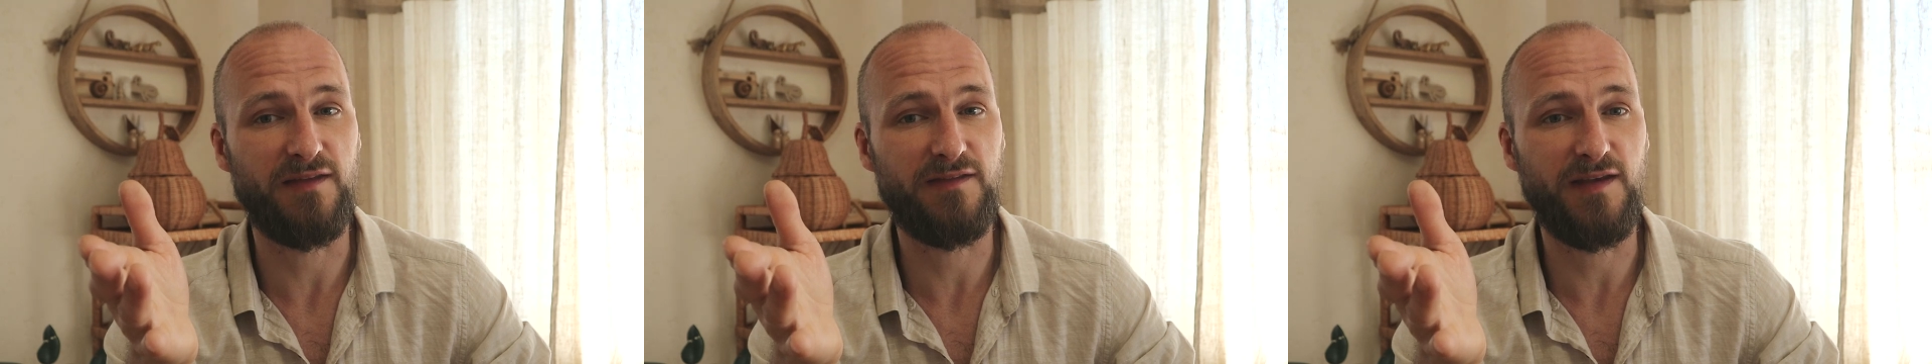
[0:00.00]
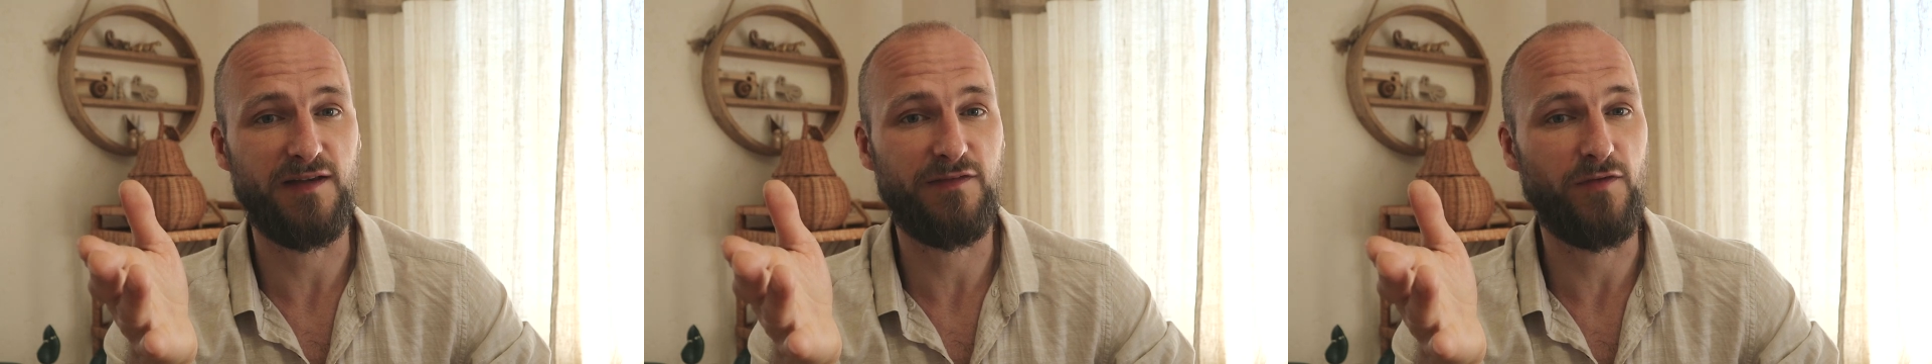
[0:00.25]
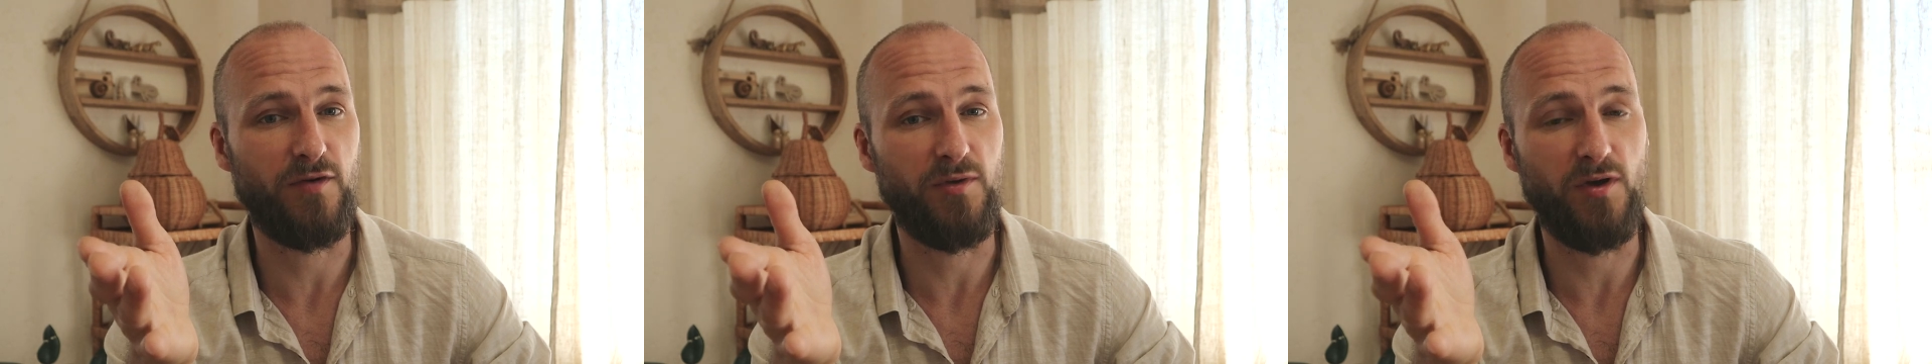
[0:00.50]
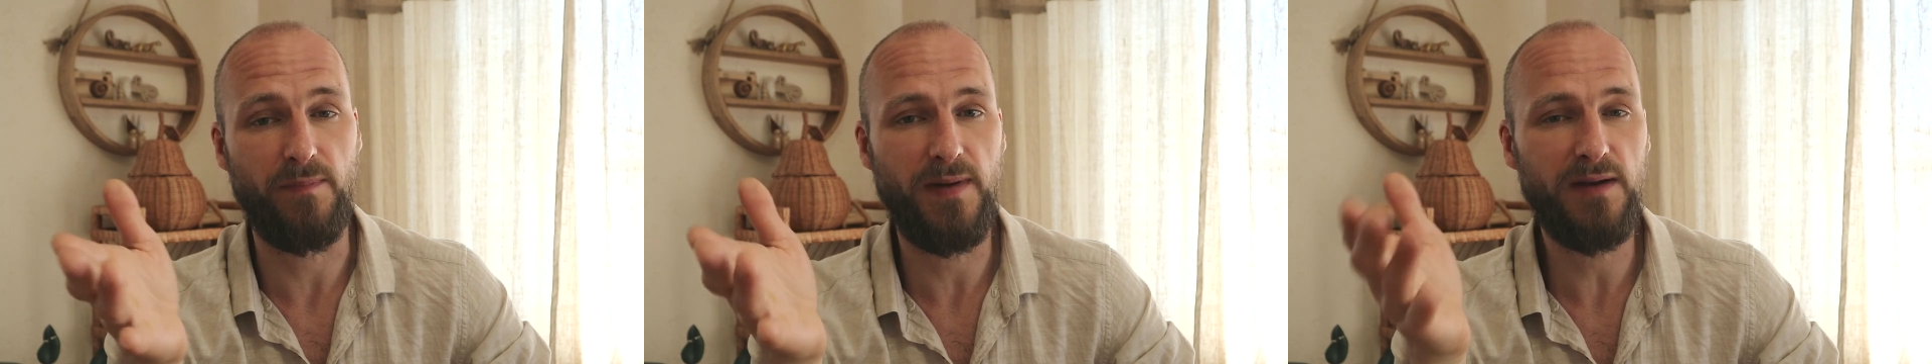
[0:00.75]
the insects from
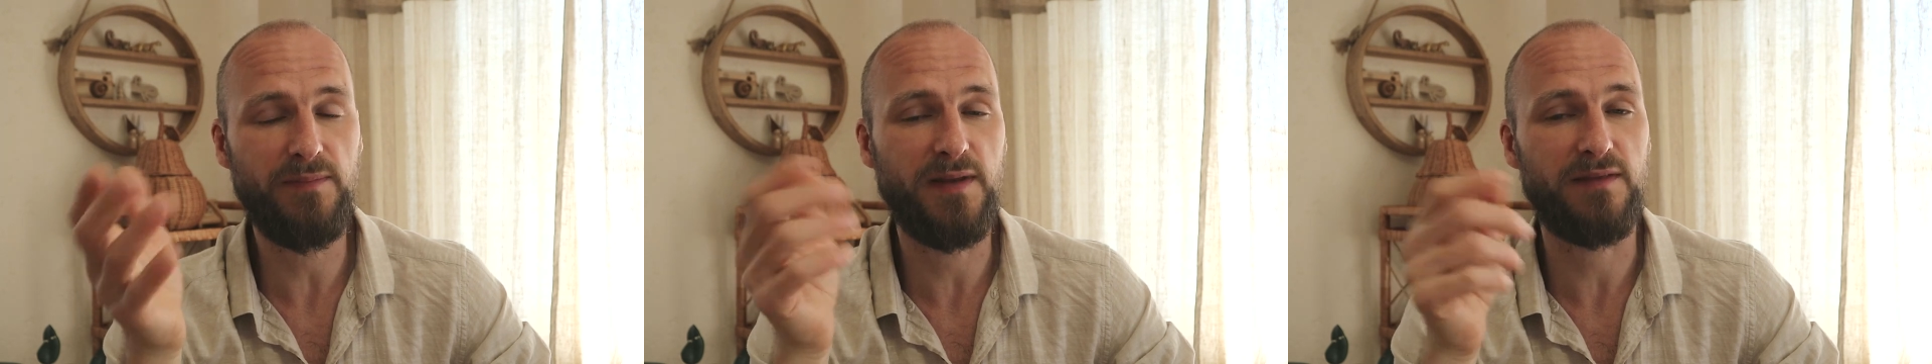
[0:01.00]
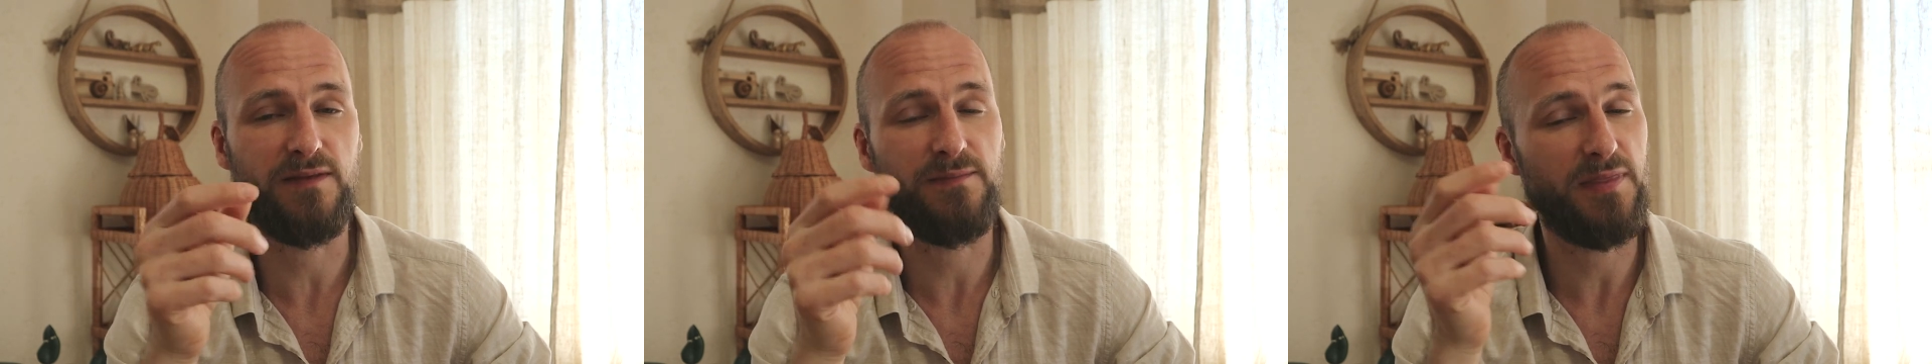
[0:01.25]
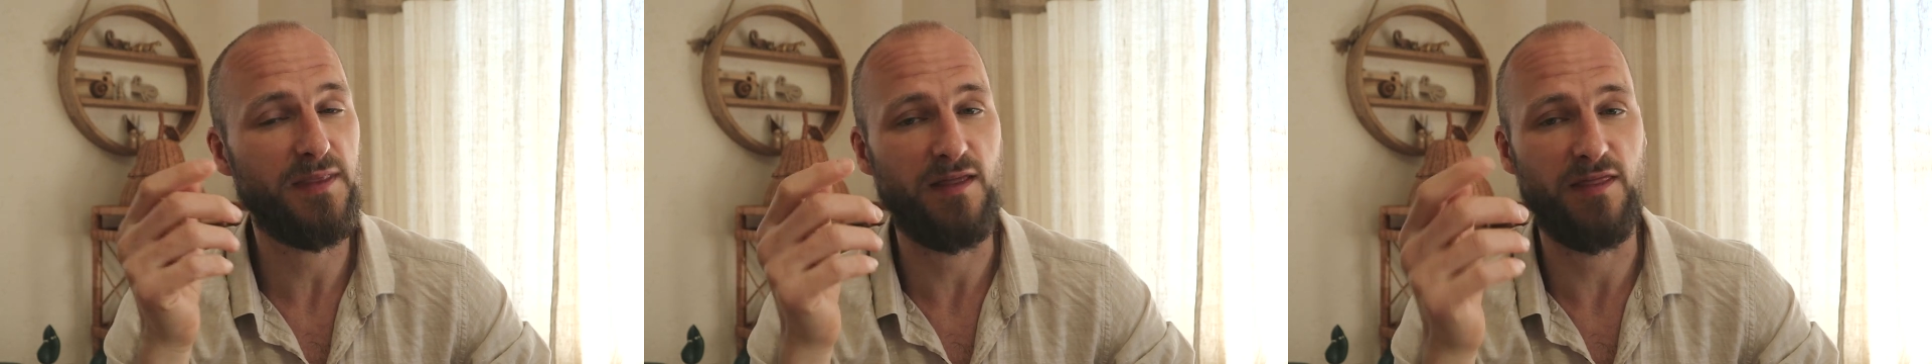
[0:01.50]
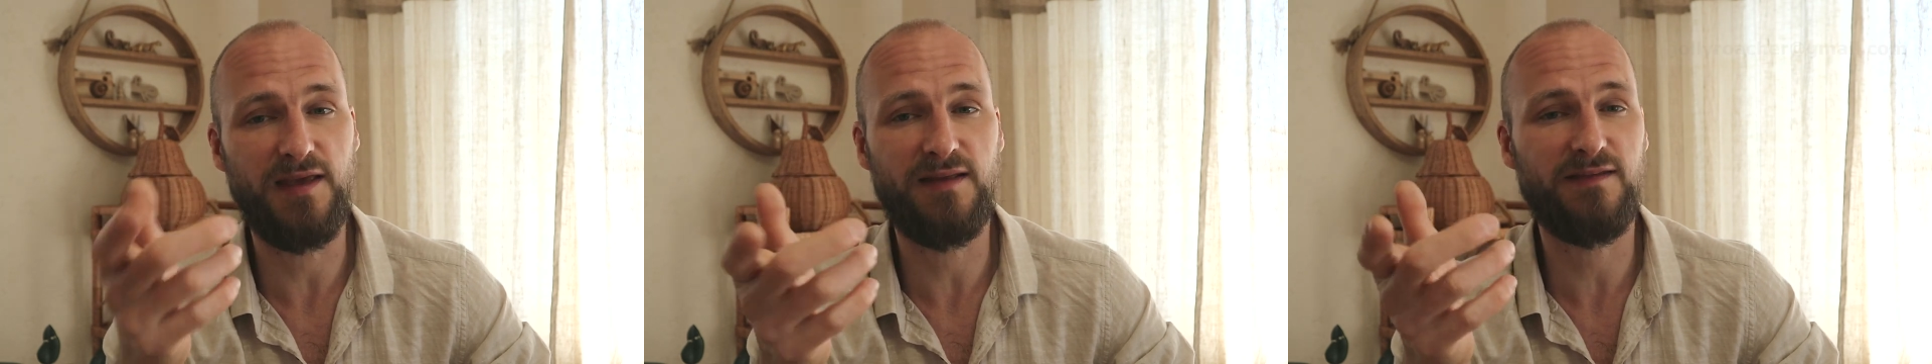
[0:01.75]
your apartment,
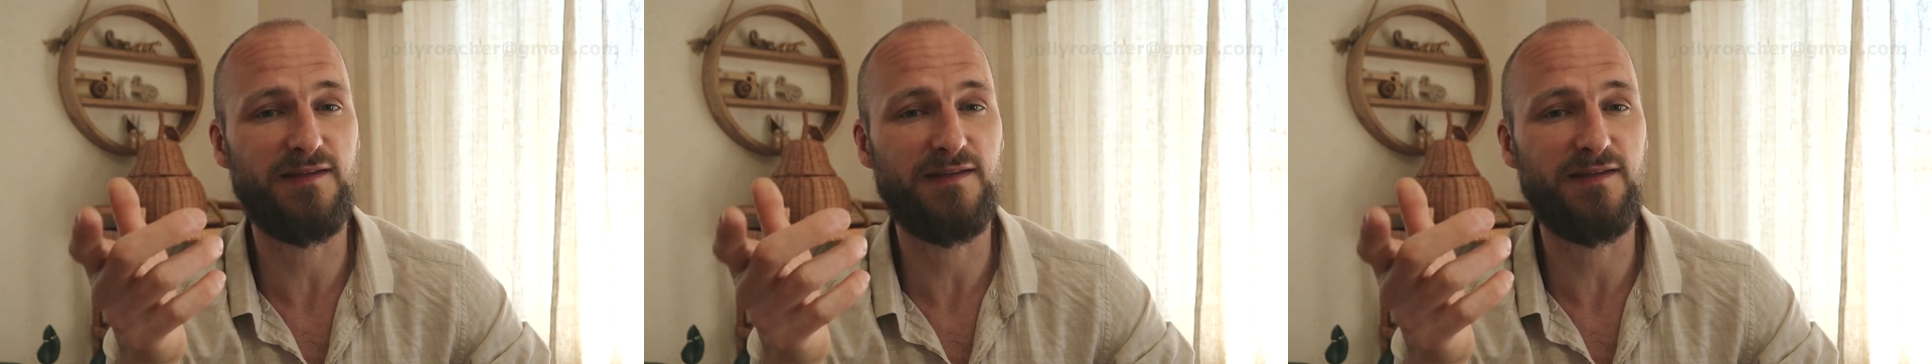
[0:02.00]
then